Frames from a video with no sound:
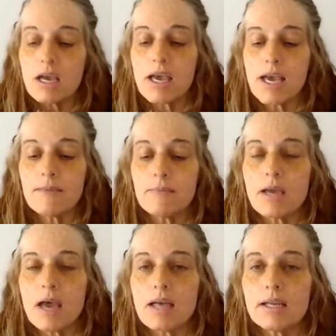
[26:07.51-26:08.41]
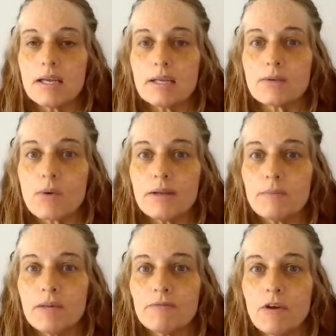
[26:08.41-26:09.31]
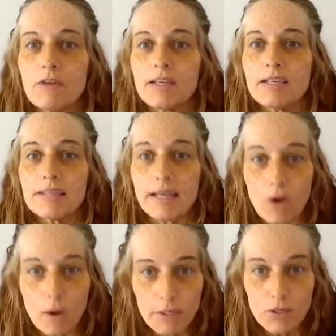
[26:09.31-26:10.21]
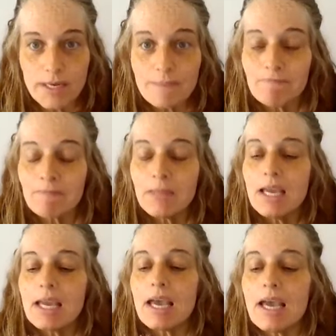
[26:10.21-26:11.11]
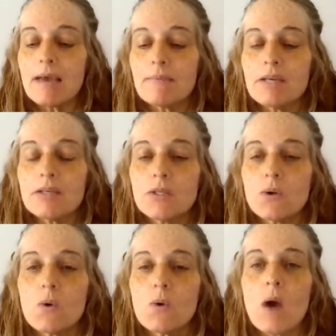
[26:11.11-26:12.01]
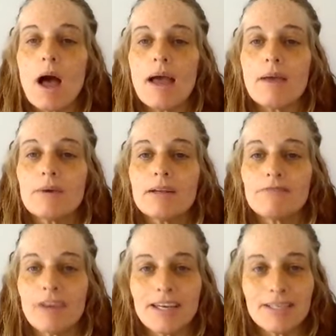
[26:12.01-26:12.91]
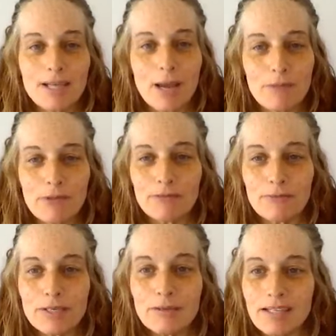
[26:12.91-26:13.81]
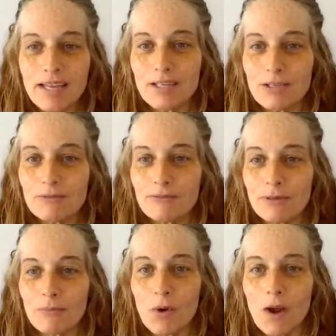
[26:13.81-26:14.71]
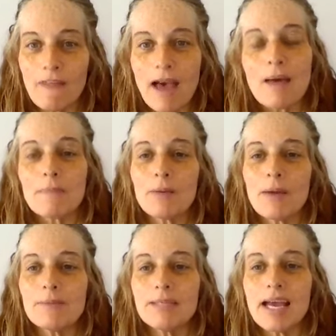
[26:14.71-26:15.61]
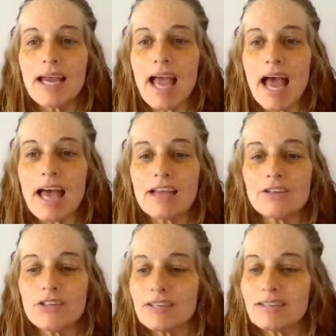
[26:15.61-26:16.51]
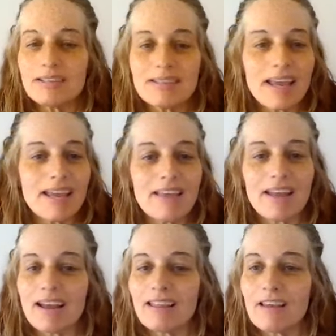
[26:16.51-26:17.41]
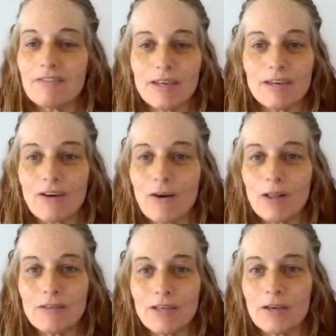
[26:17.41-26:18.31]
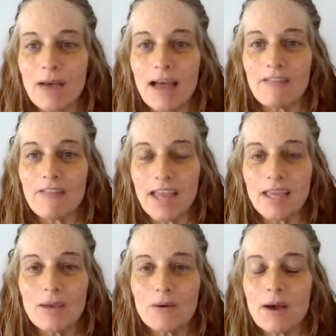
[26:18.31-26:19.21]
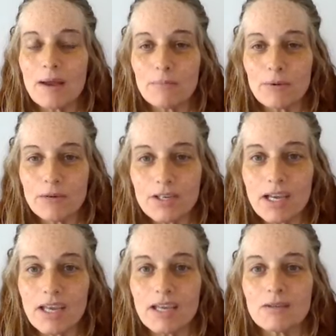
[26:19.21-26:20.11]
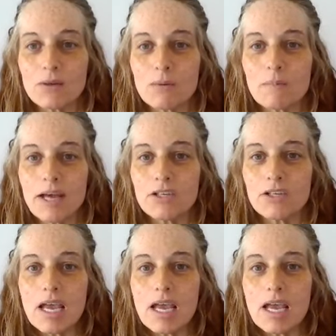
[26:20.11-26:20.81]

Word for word: Um, and it's going to be involving psychometry. Um, so I would invite you to come through. Stay tuned for more on that on my website. And just to say that I love you, all of you, and thank you. I appreciate you so much.